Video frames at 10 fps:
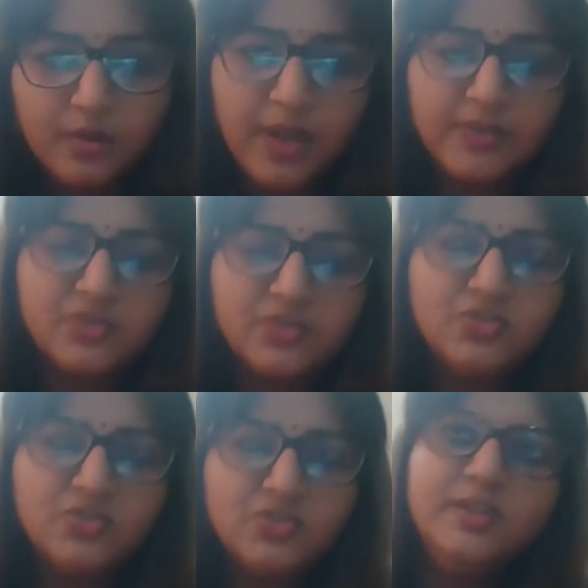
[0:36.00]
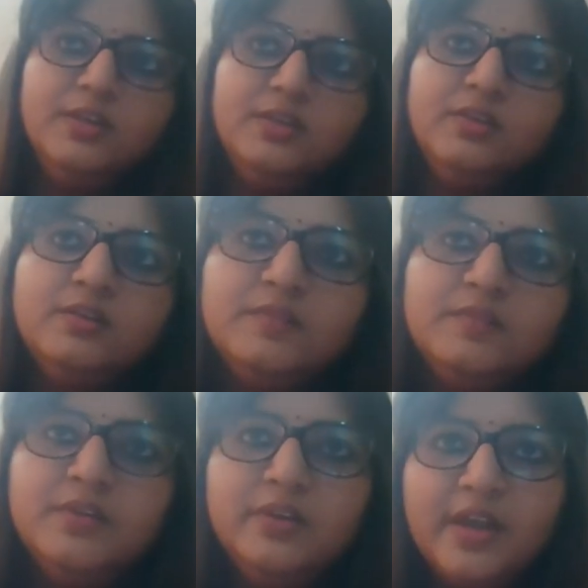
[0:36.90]
Actually, our
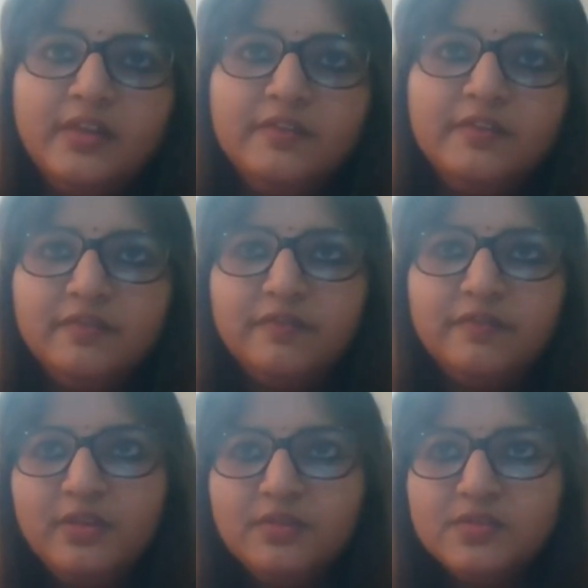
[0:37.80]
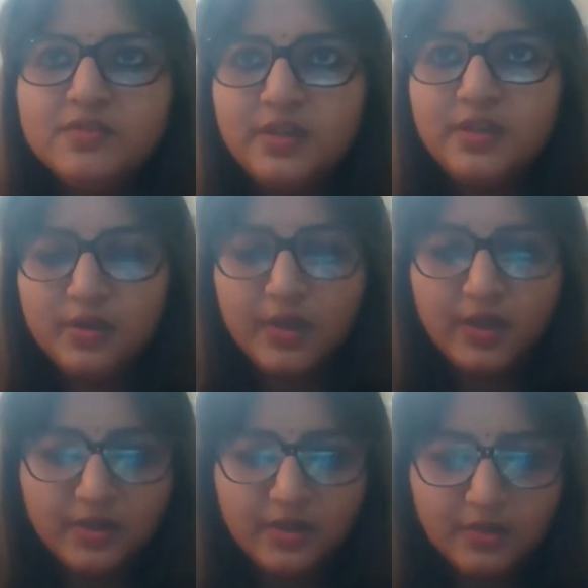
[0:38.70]
life, if we sit and
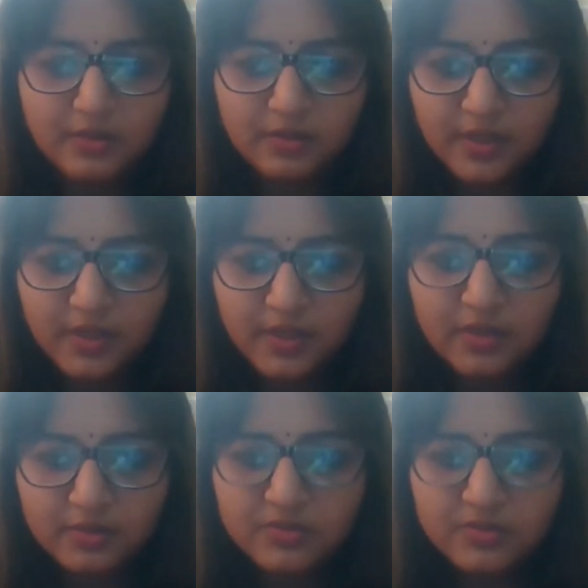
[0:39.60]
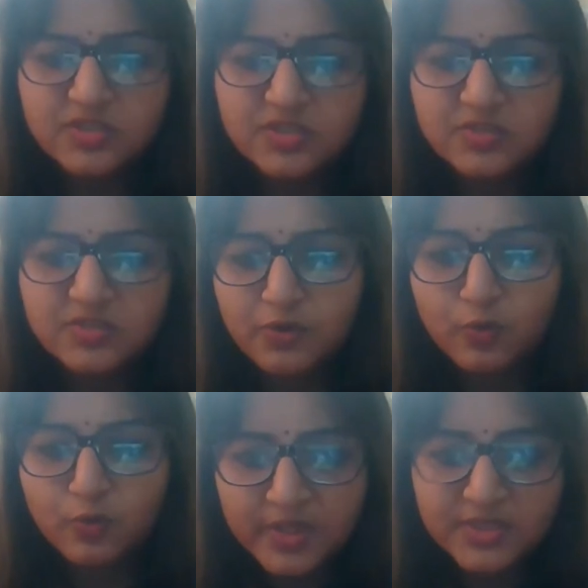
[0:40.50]
think just for 2
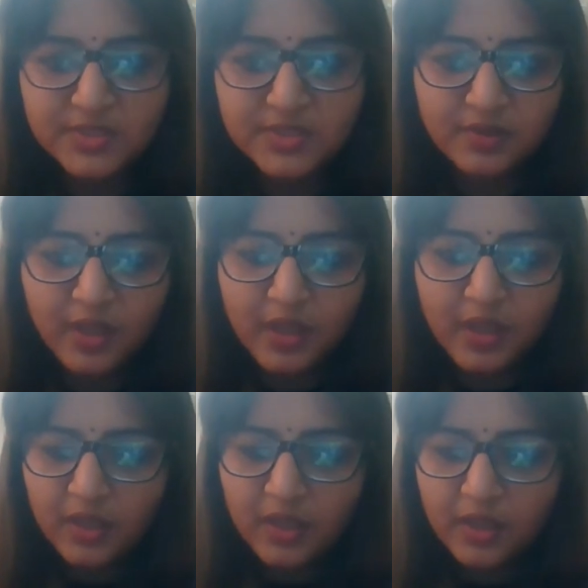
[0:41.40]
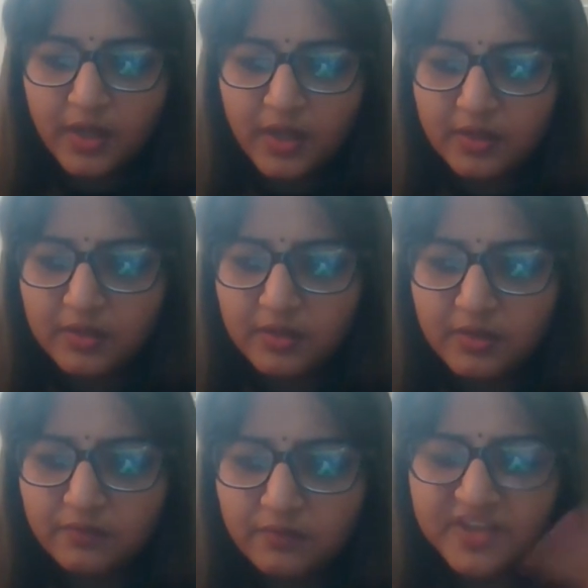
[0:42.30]
minutes even and
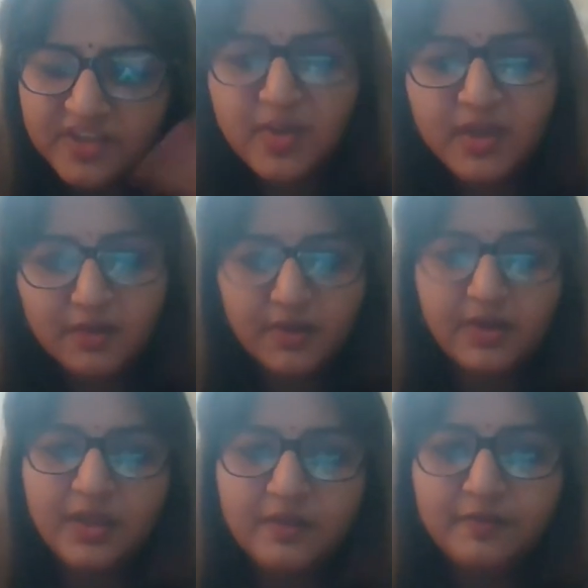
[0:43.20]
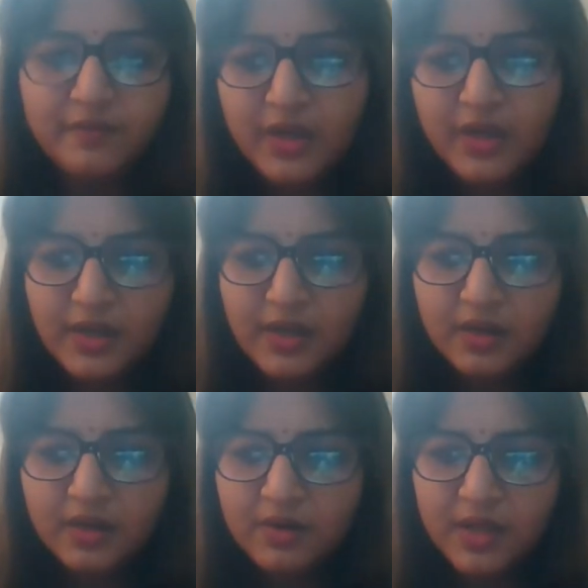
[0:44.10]
flashback our life, entire
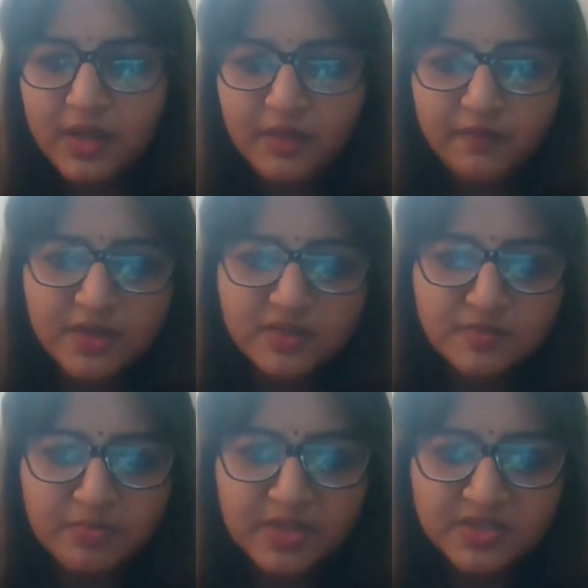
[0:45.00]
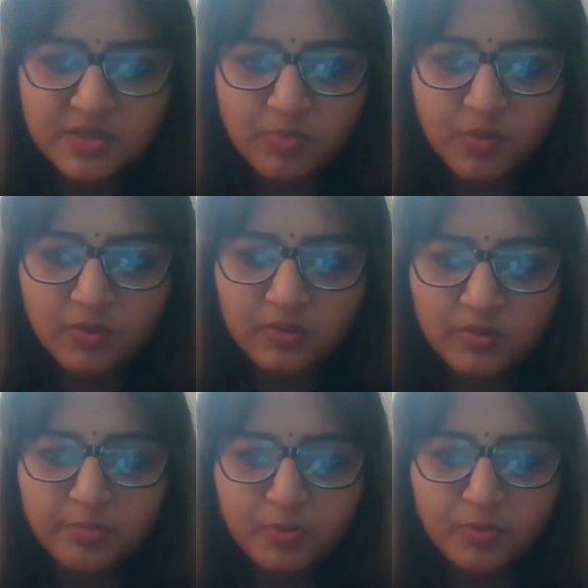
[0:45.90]
our life has been based upon the
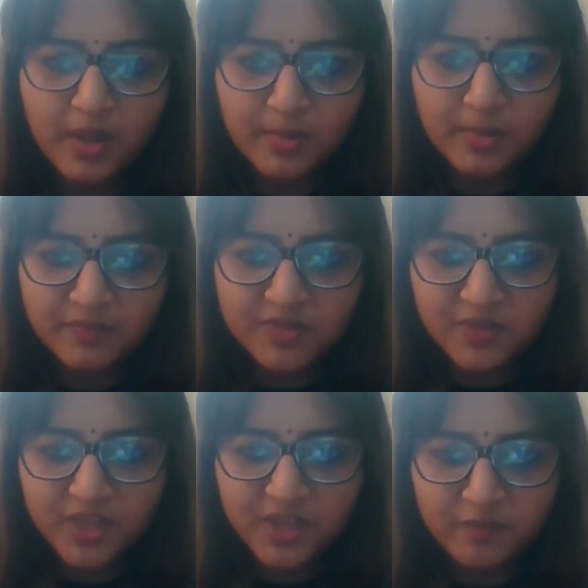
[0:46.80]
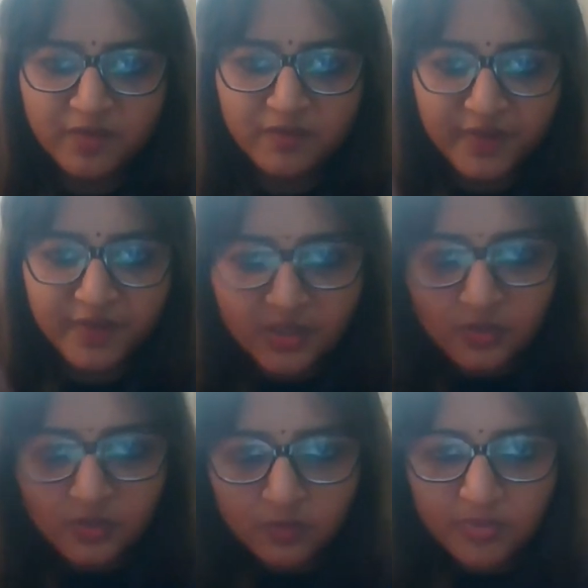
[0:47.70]
programming which we have been feeding to our
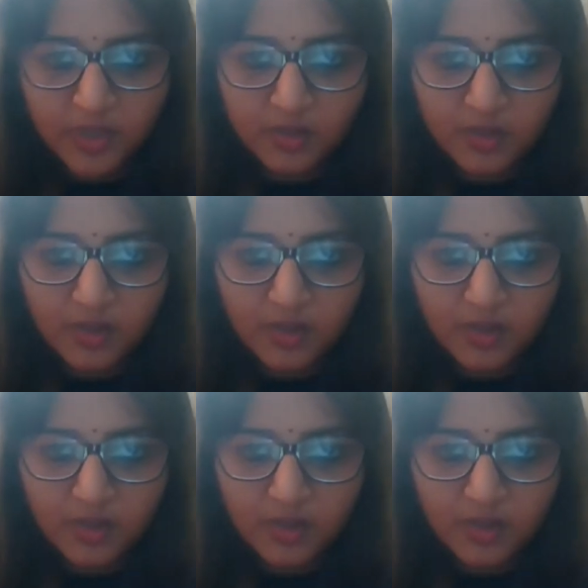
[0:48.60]
brain.